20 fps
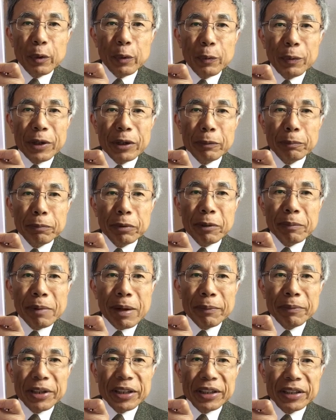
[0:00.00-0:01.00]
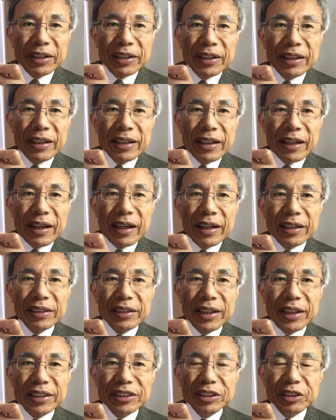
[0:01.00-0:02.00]
will probably
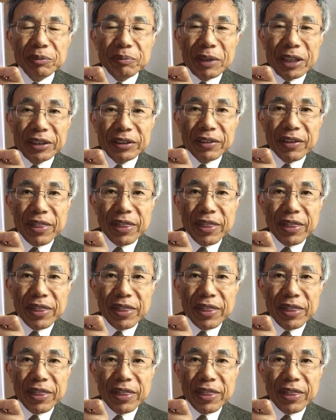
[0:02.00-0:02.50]
underestimate